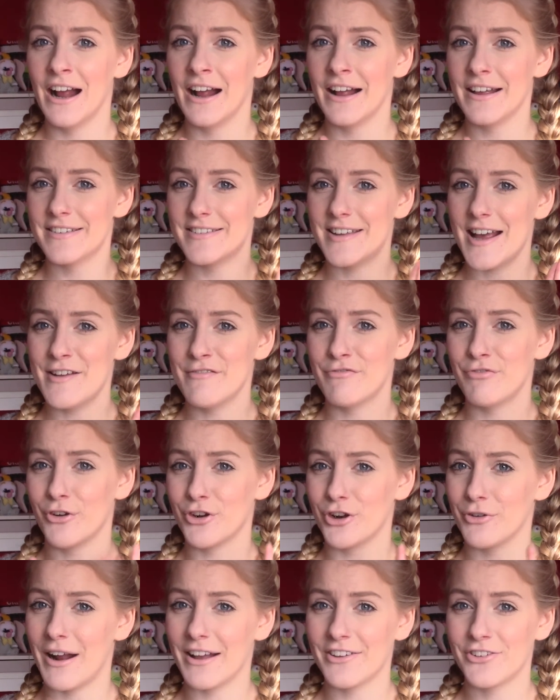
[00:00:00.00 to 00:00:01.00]
Same for
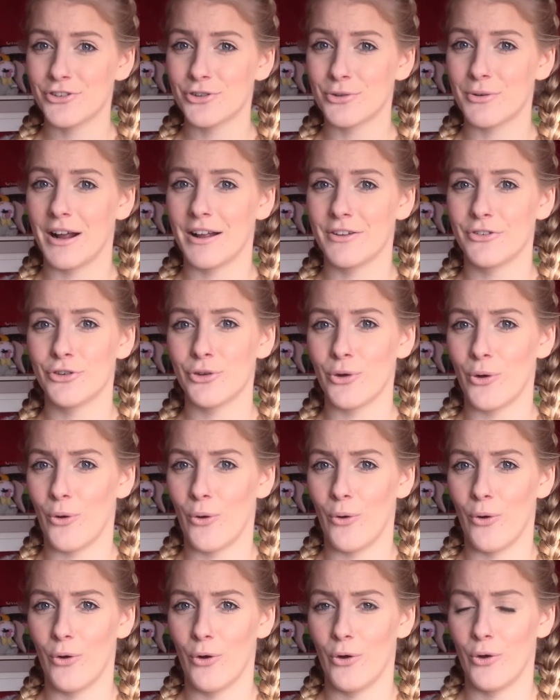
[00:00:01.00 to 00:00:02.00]
the restaurants
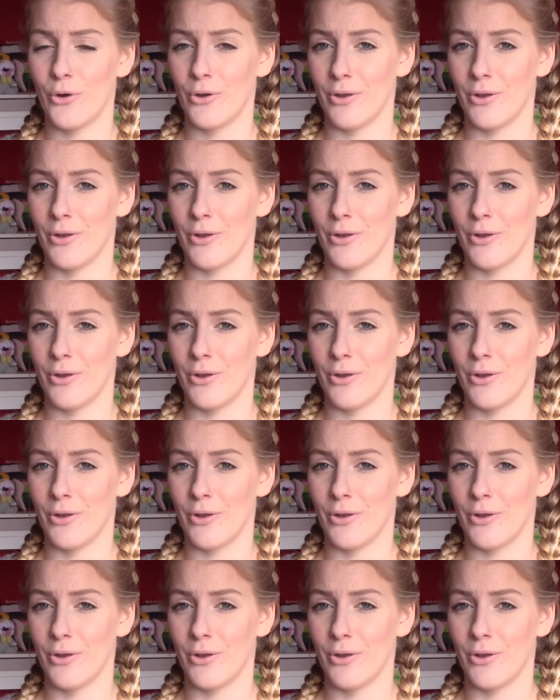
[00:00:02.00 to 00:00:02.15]
or